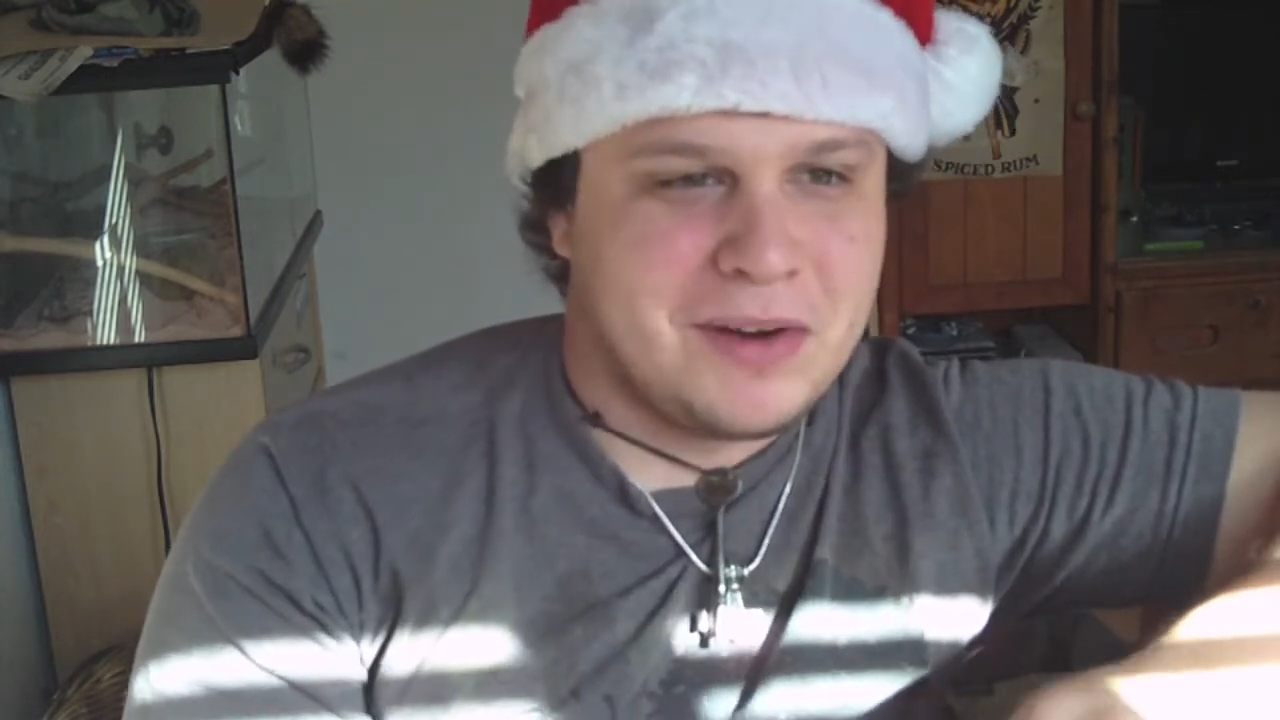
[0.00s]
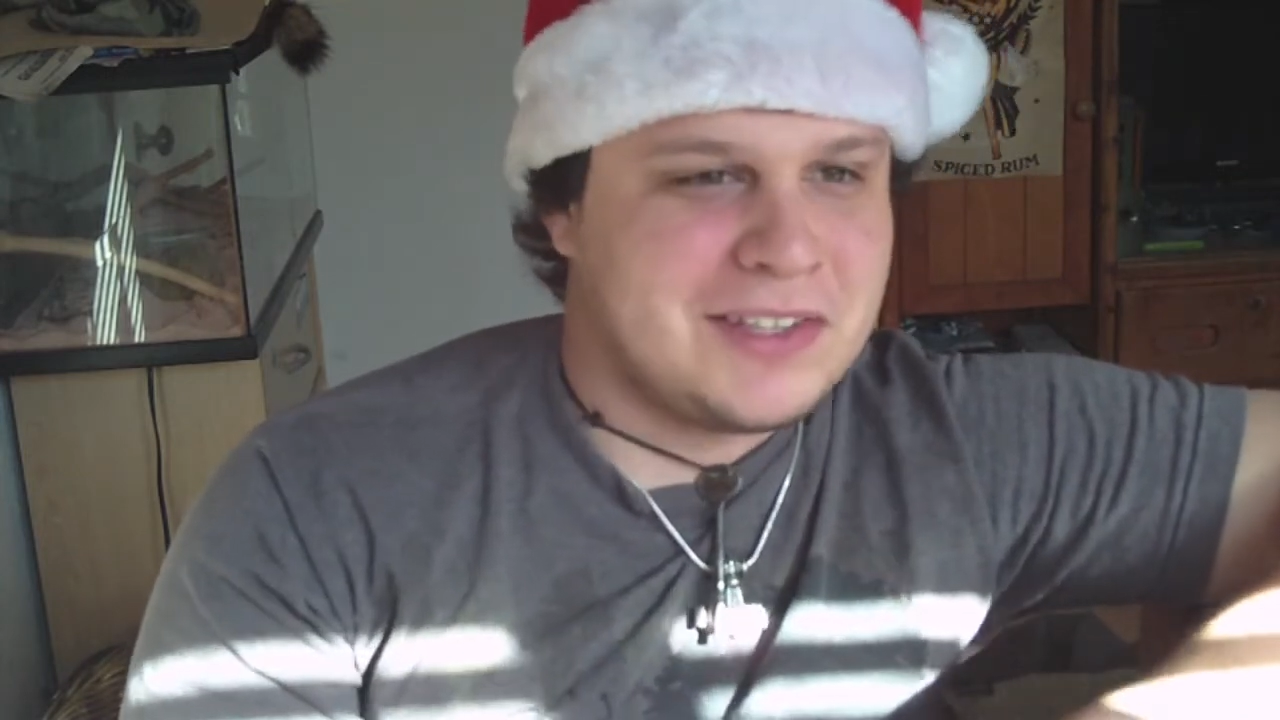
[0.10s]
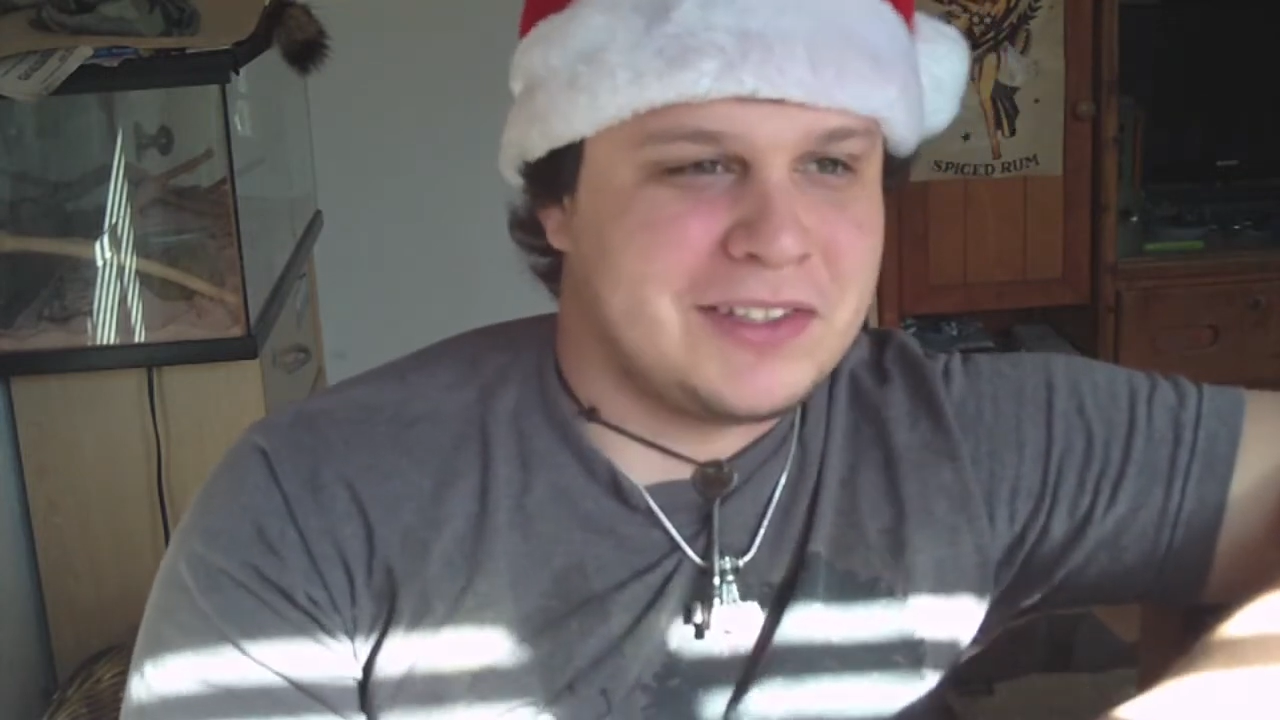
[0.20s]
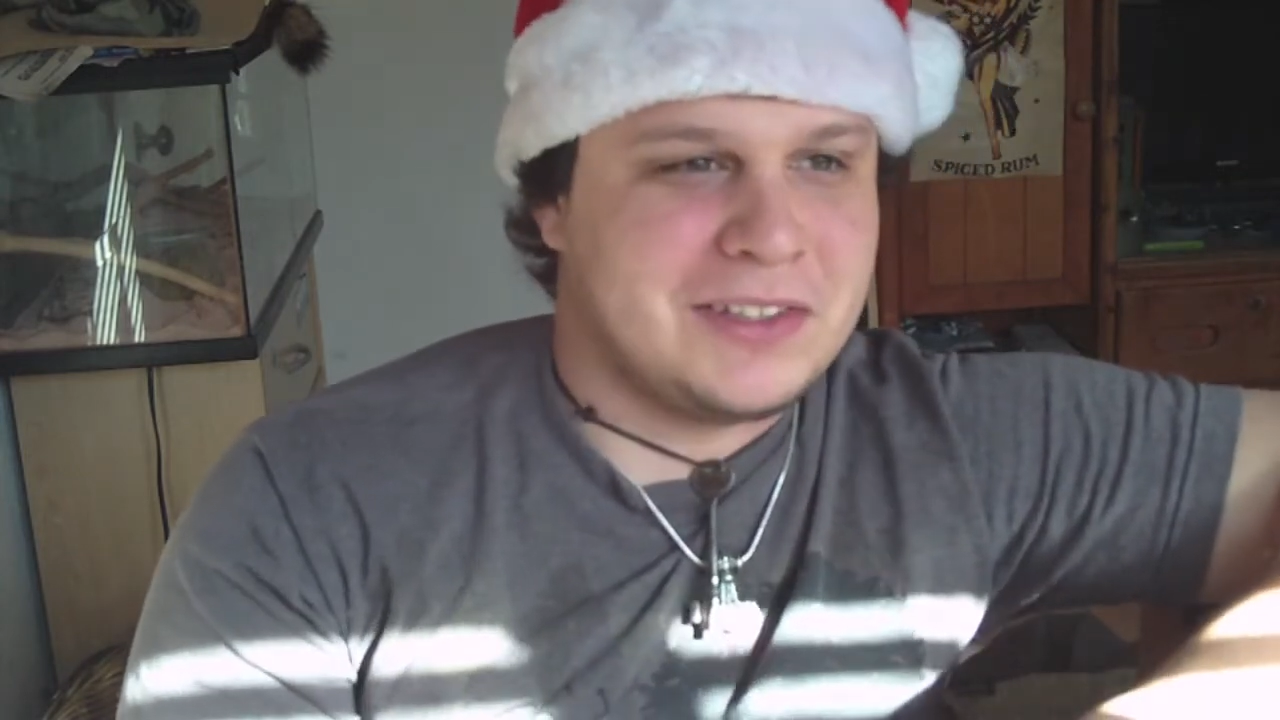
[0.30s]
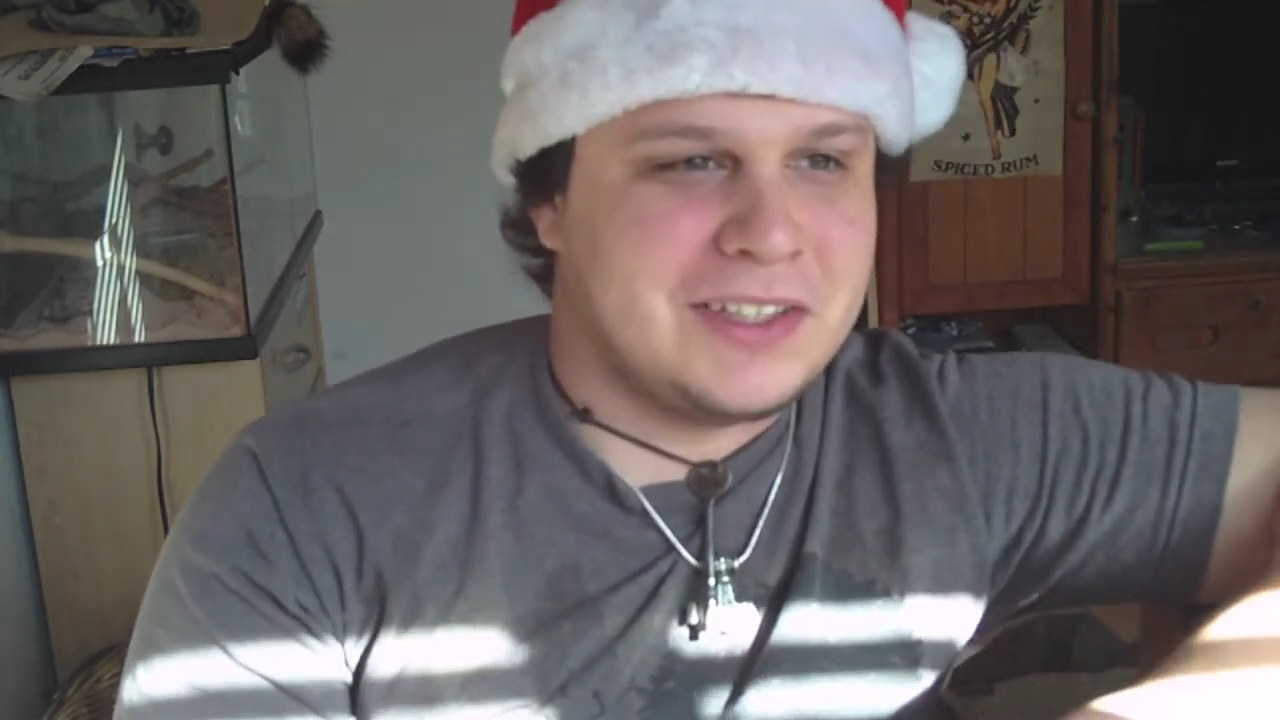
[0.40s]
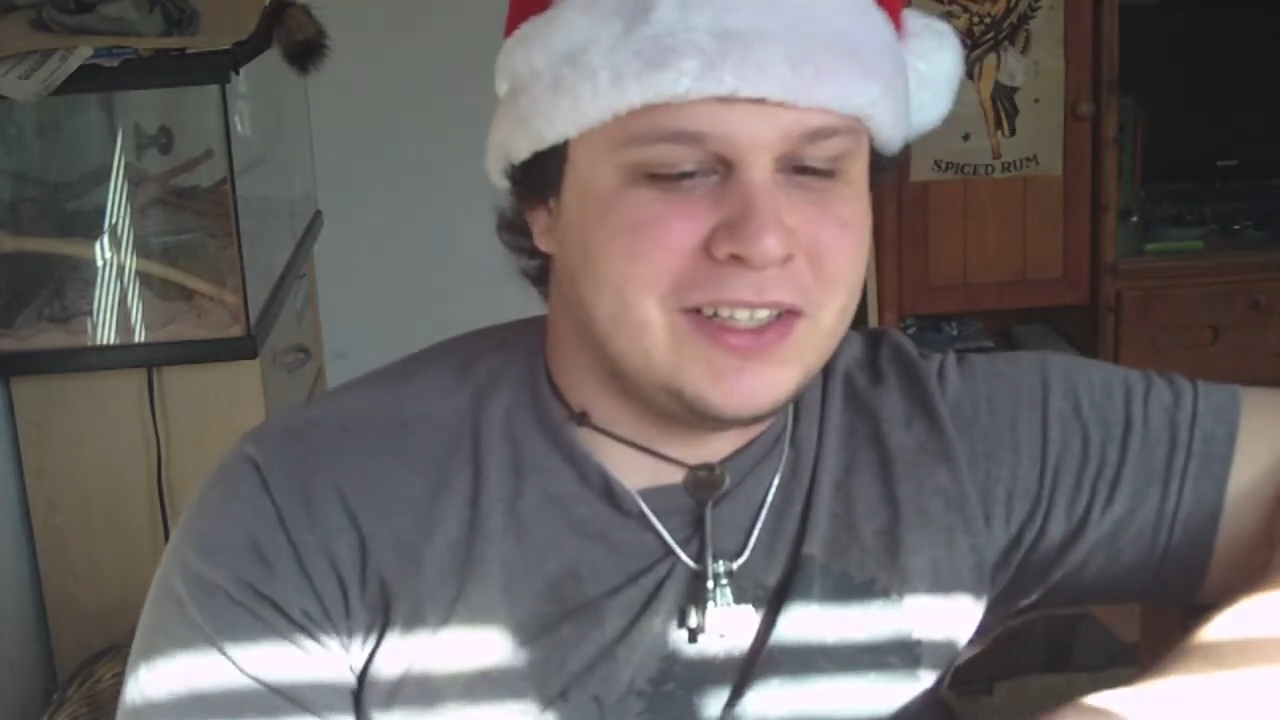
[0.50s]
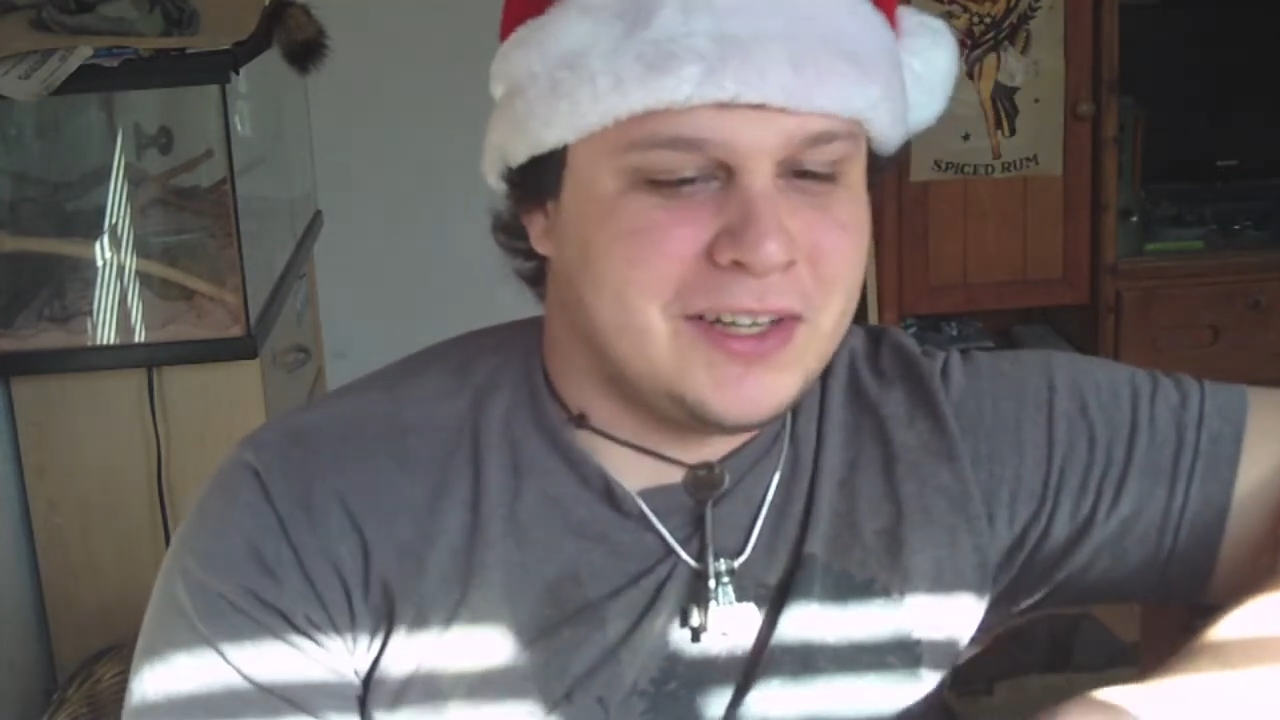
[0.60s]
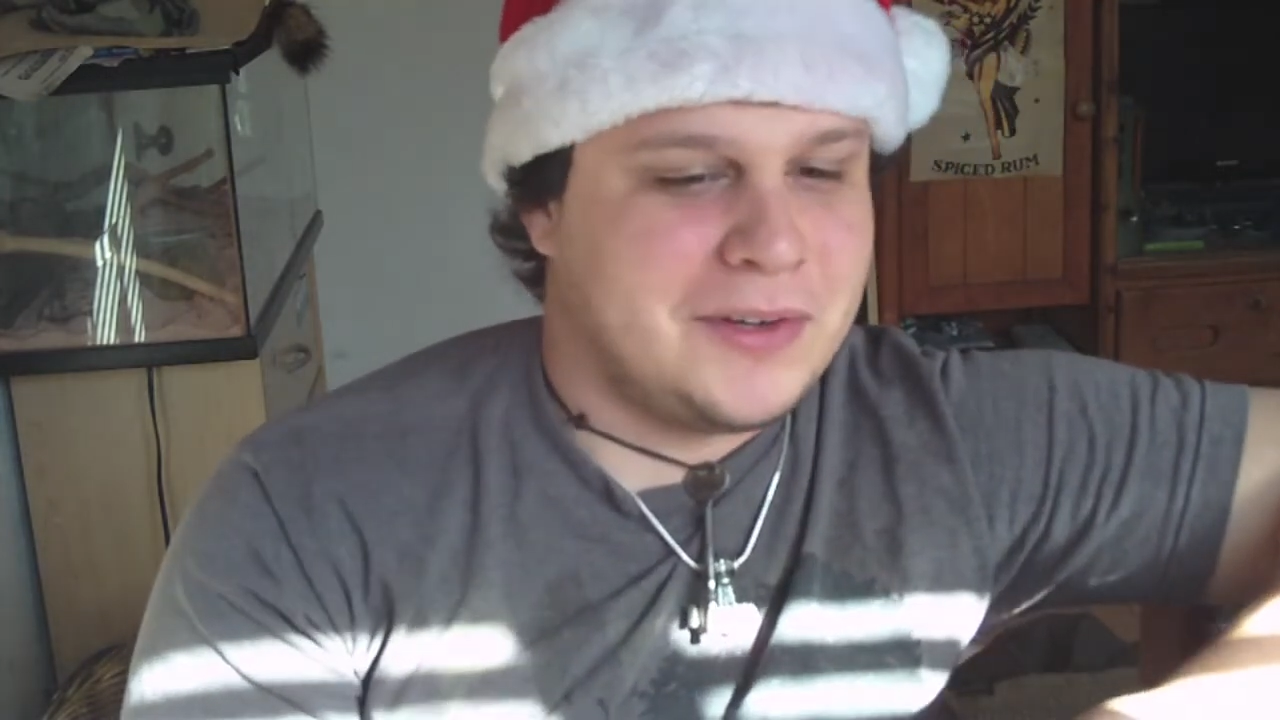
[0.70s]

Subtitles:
as a little kid,